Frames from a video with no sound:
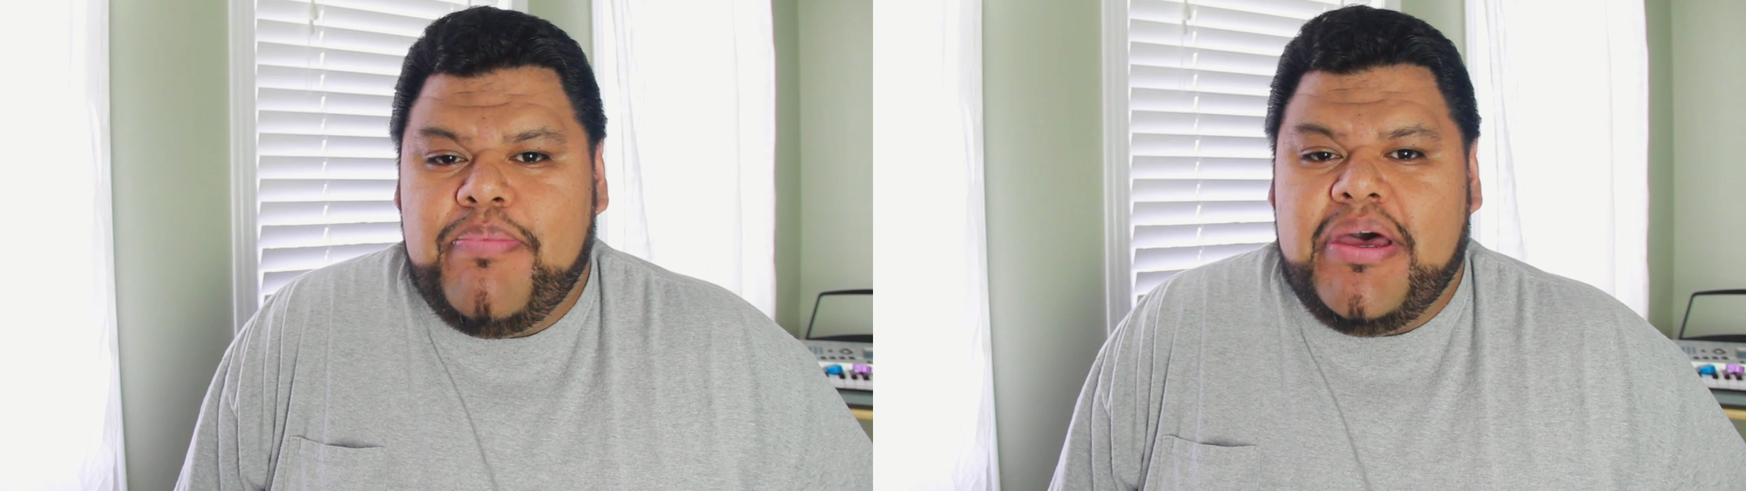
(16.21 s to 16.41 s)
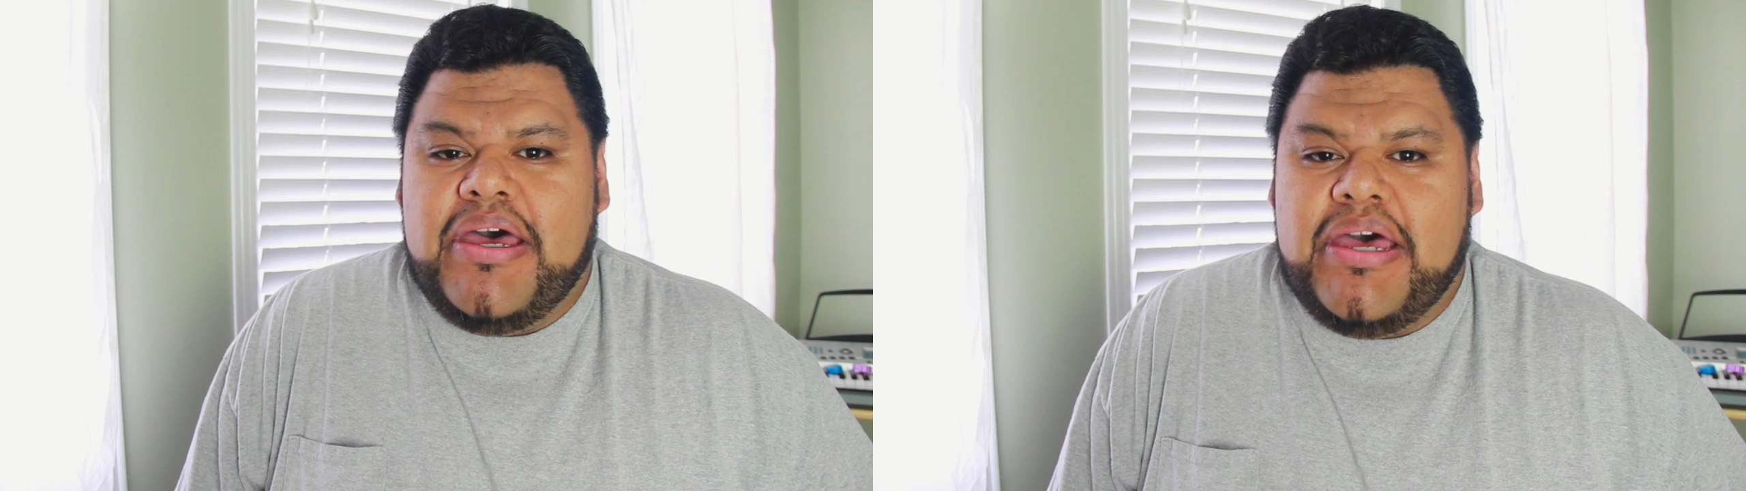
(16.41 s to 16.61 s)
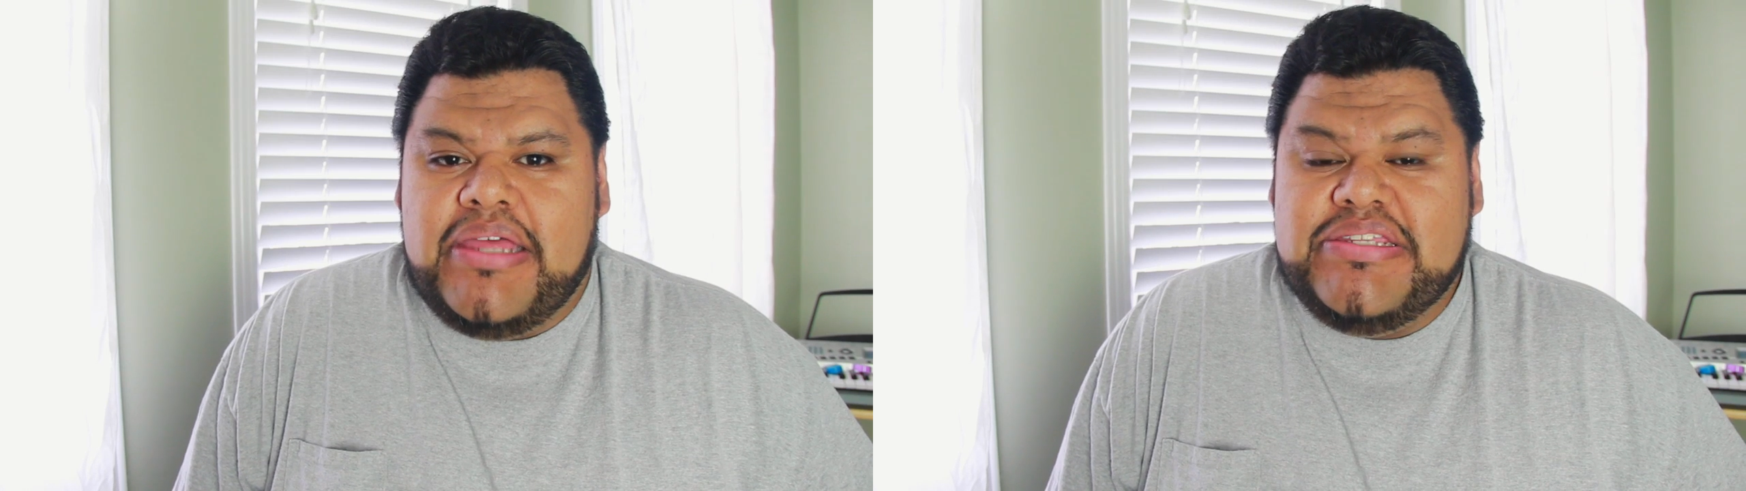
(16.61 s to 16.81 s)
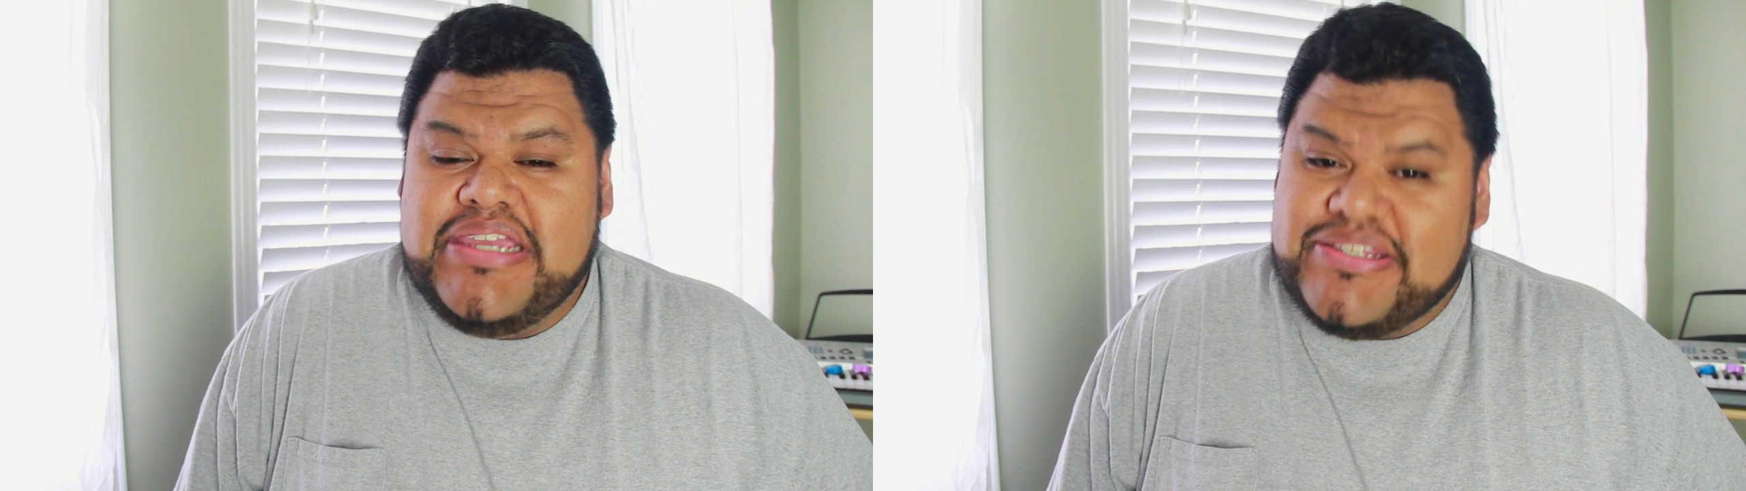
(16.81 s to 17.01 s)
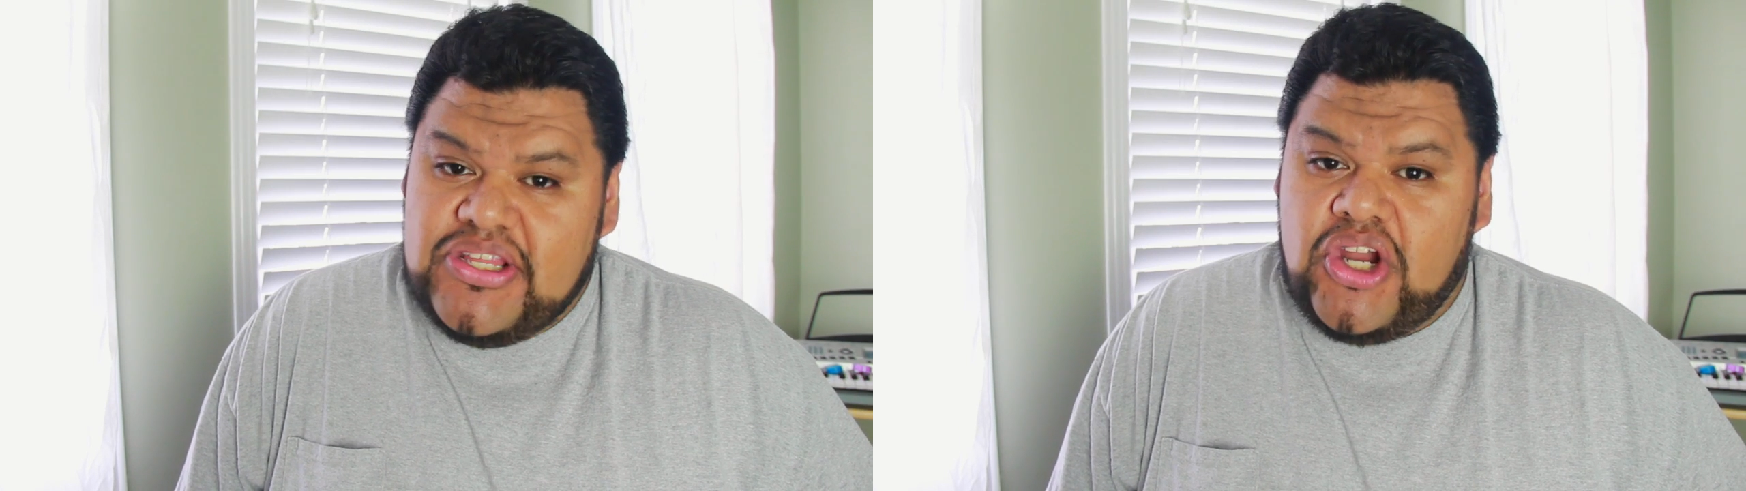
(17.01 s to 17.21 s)
a
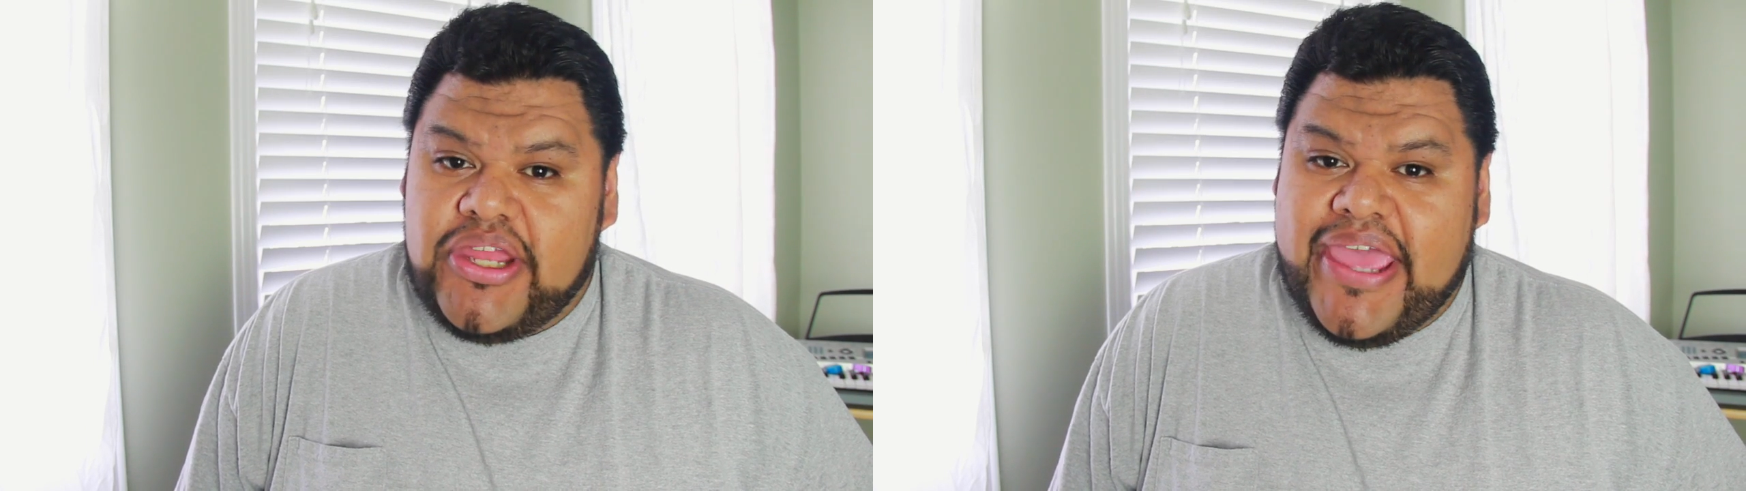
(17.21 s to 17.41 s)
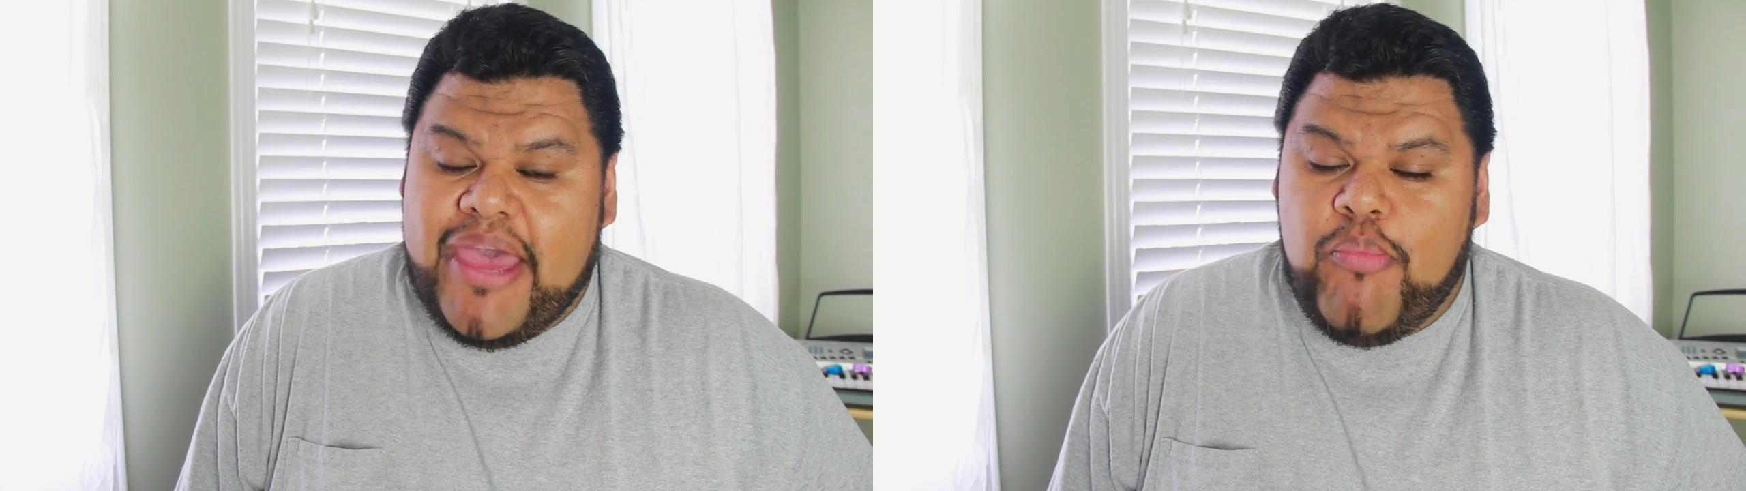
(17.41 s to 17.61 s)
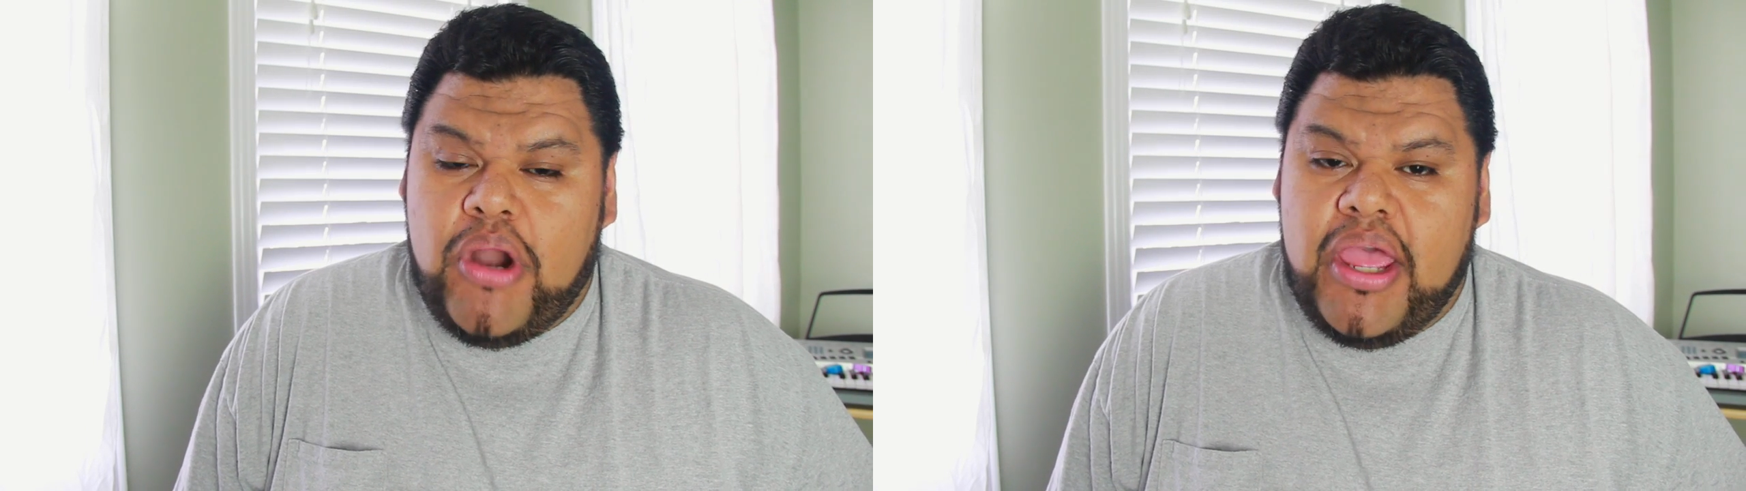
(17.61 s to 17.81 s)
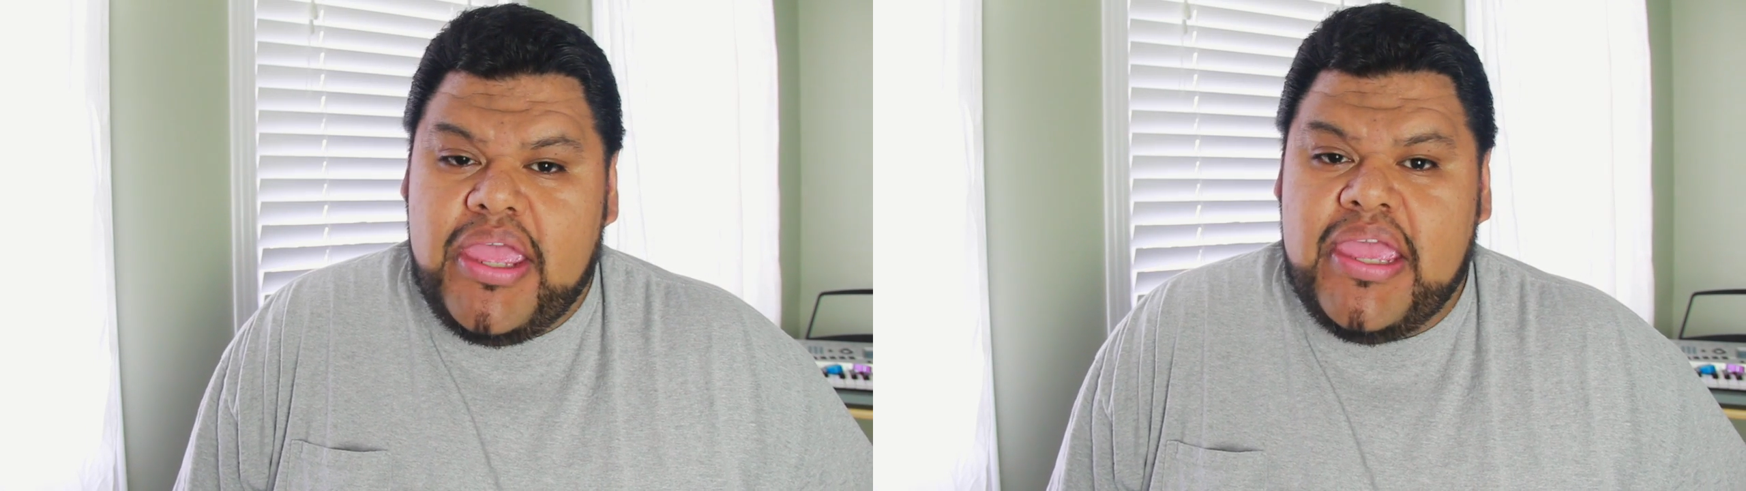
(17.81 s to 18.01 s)
DSLR camera